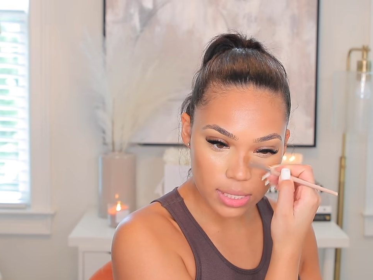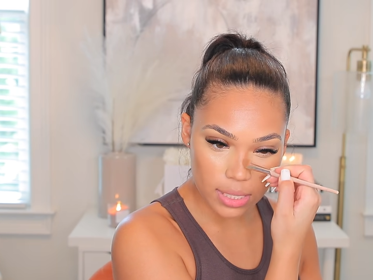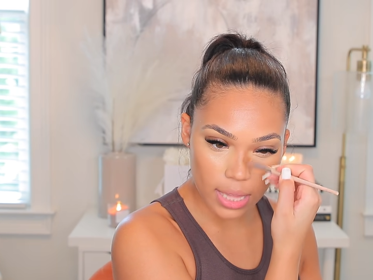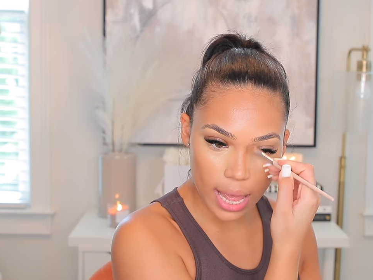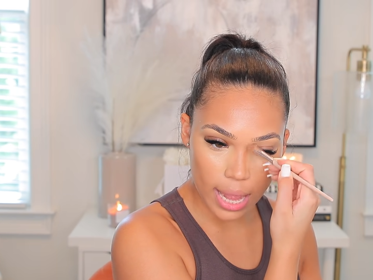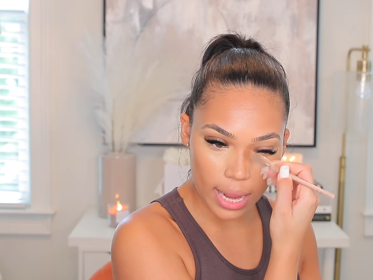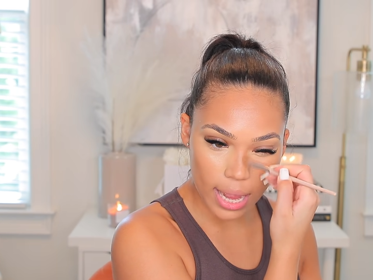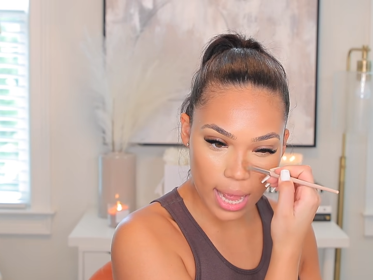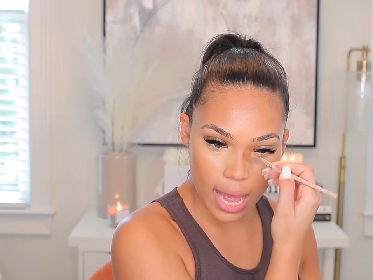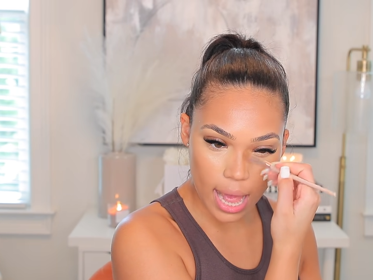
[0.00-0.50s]

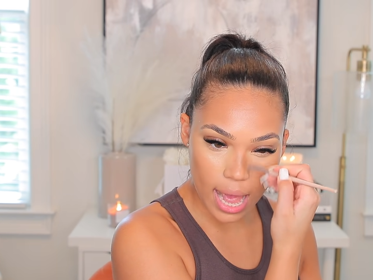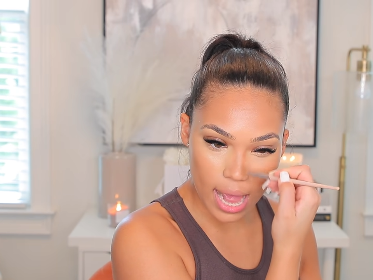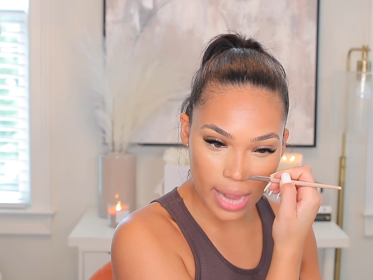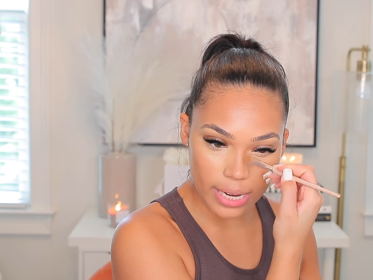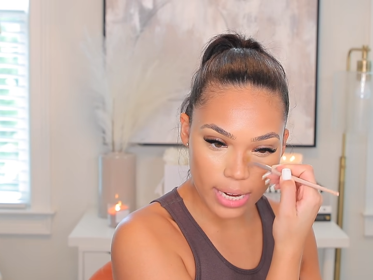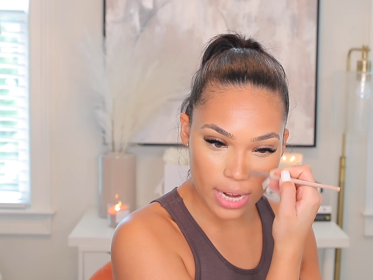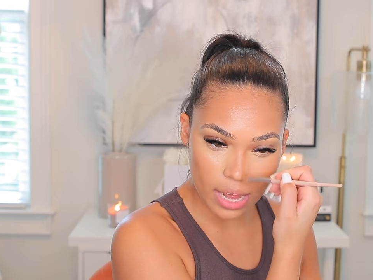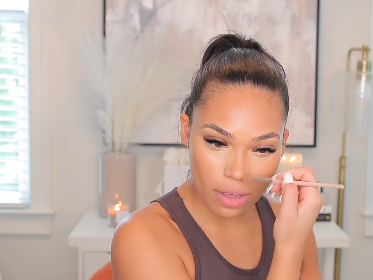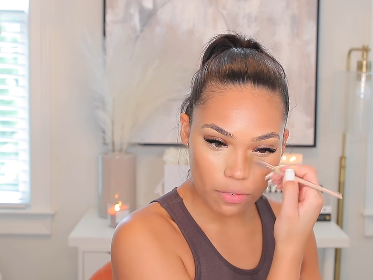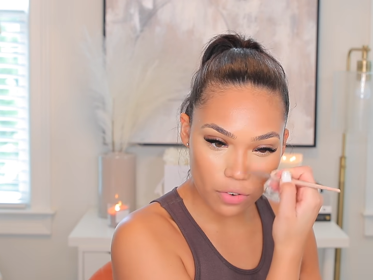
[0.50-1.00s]
Like, I
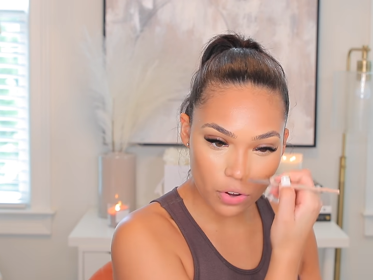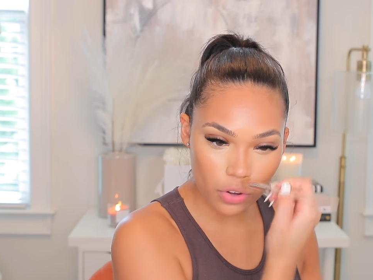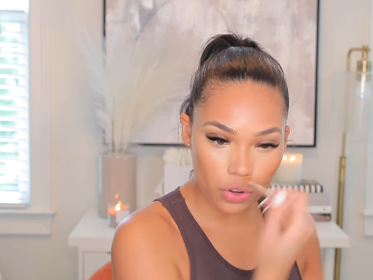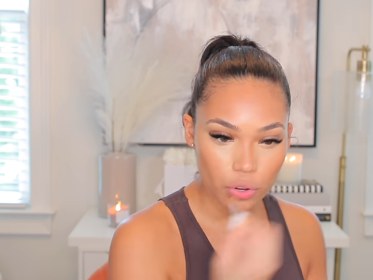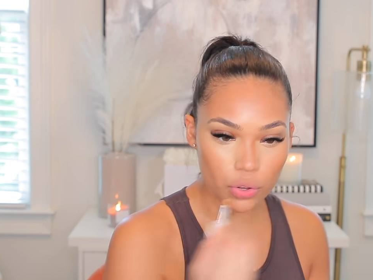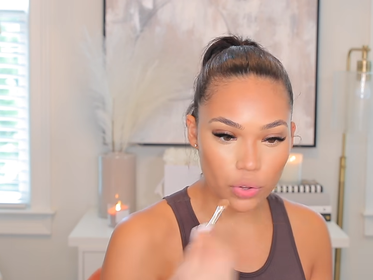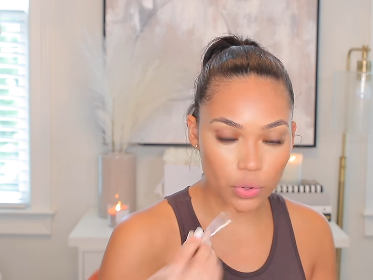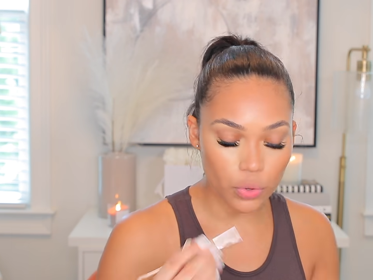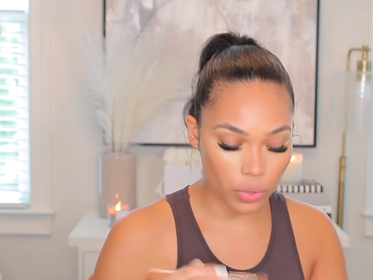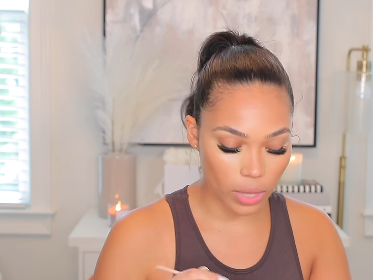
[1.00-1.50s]
never
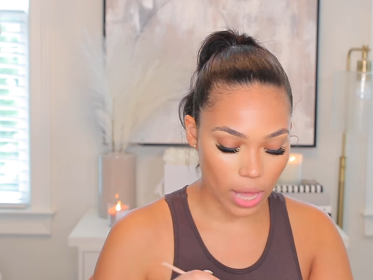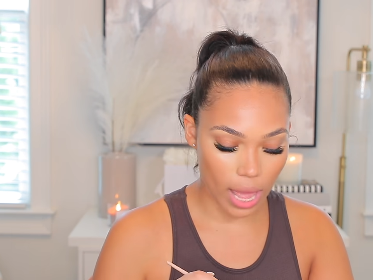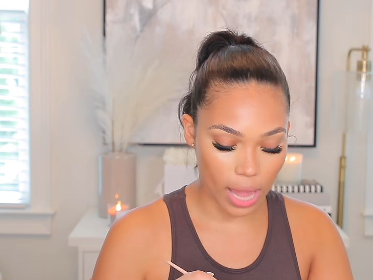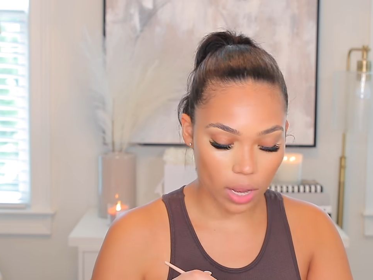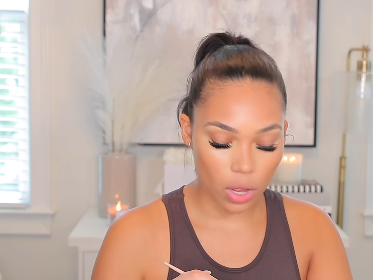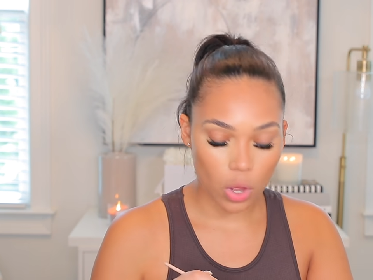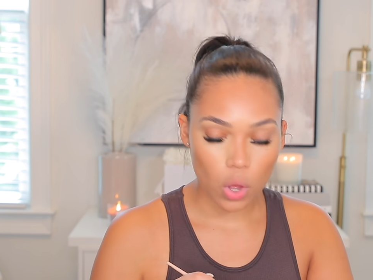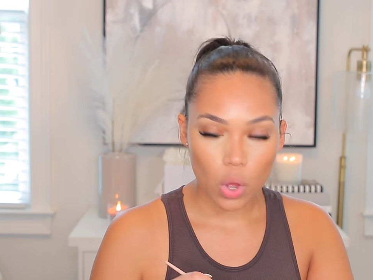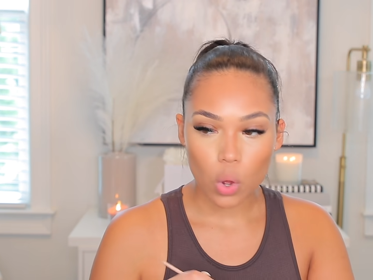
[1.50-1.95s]
knew, like,